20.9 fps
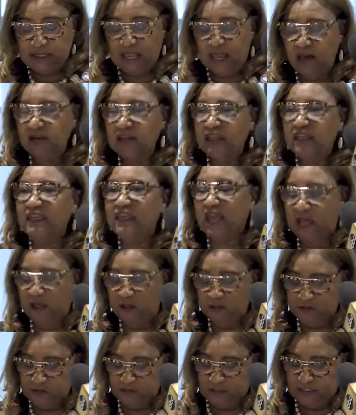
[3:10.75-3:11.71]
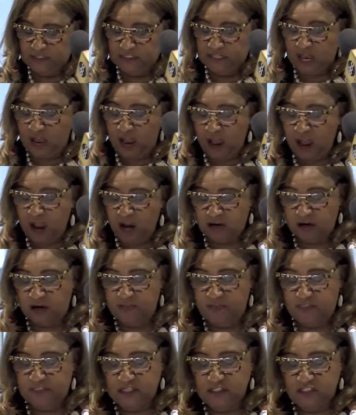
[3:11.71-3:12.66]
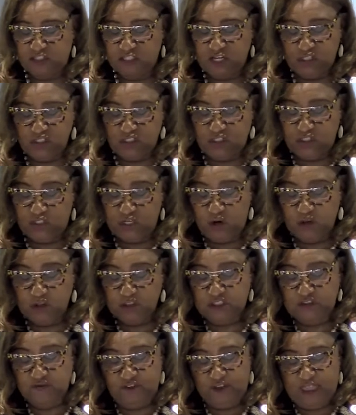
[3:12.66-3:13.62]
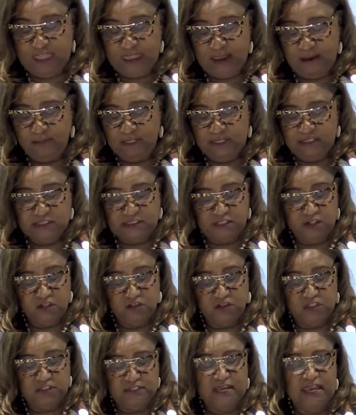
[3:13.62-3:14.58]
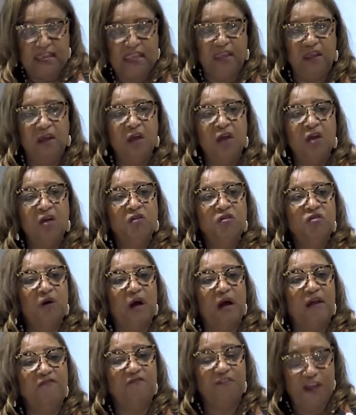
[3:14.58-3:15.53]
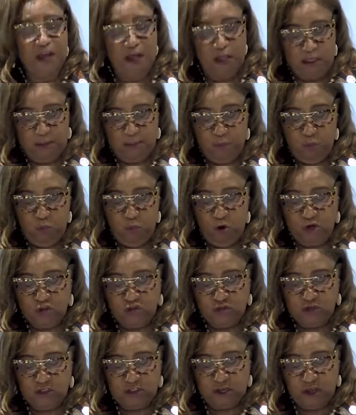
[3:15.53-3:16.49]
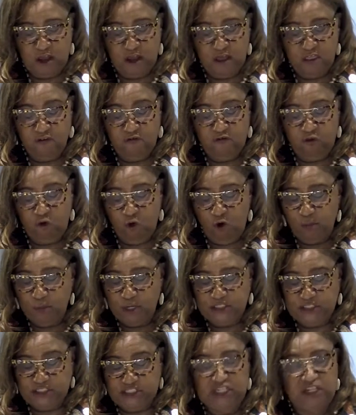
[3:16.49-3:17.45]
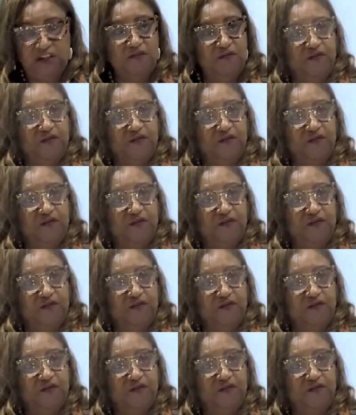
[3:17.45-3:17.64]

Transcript: County Council is honored that Judge Jones' family is here today to unveil a portrait of the former Chief